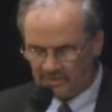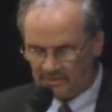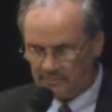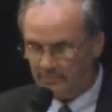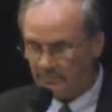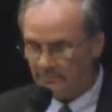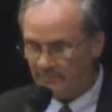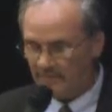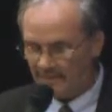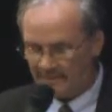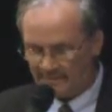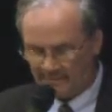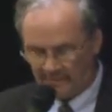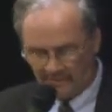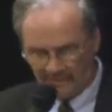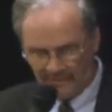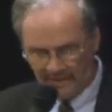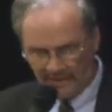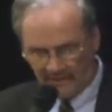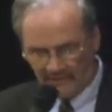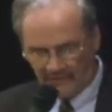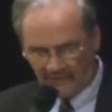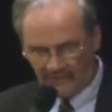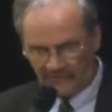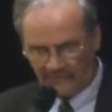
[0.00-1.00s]
to provide the
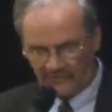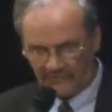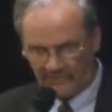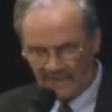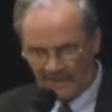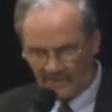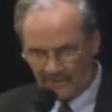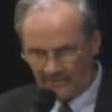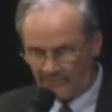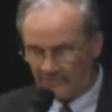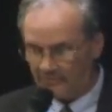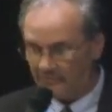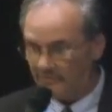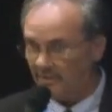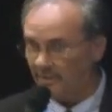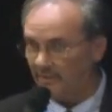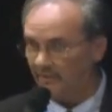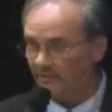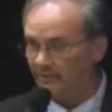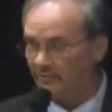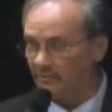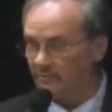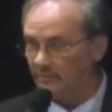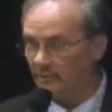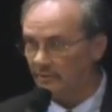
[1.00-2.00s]
thousands of dollars it
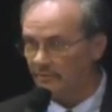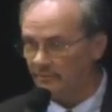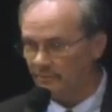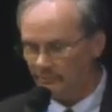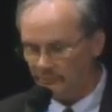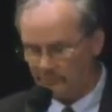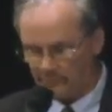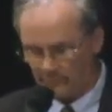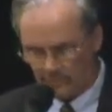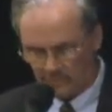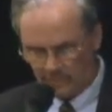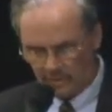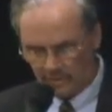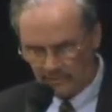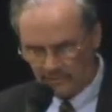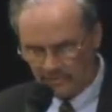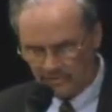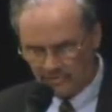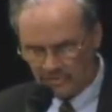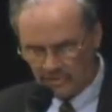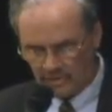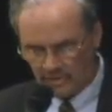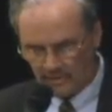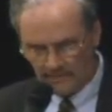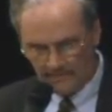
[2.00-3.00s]
takes to run this program
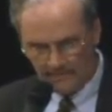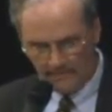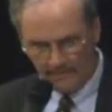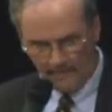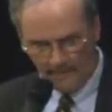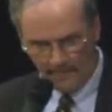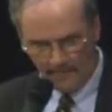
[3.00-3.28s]
each year.